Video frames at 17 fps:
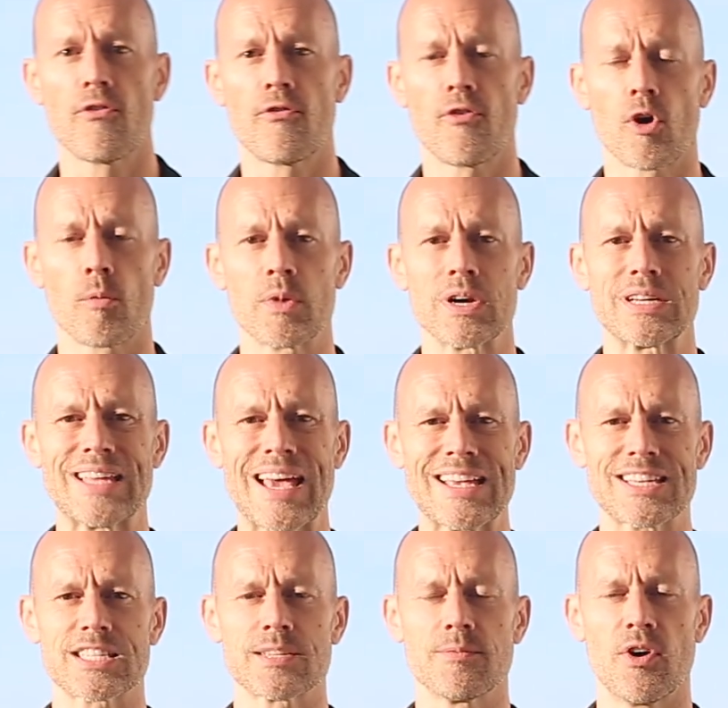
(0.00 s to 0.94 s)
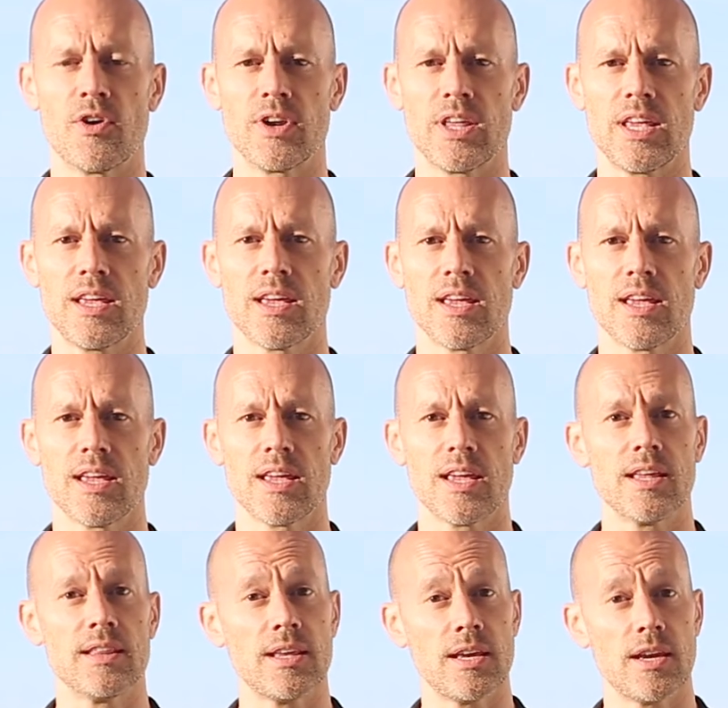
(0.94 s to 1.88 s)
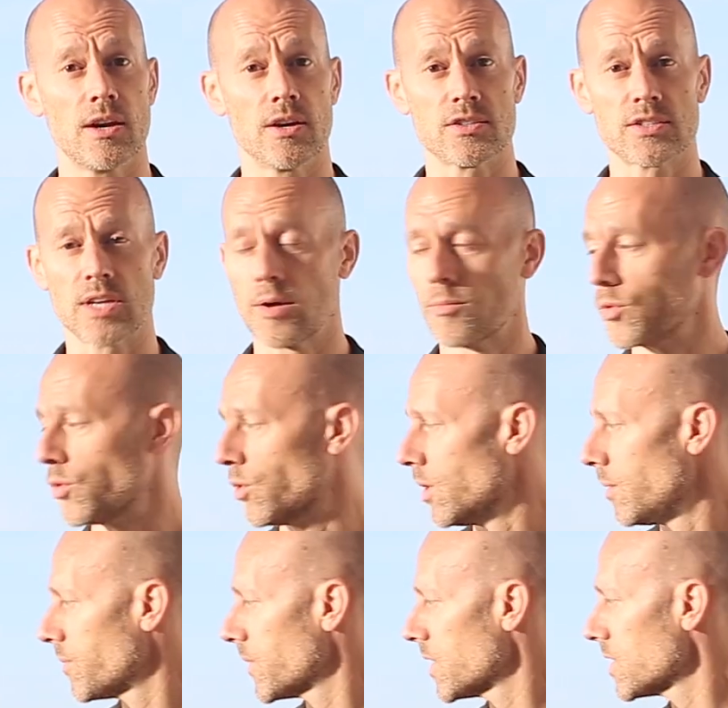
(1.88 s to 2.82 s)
former testimony in the hearsay rule.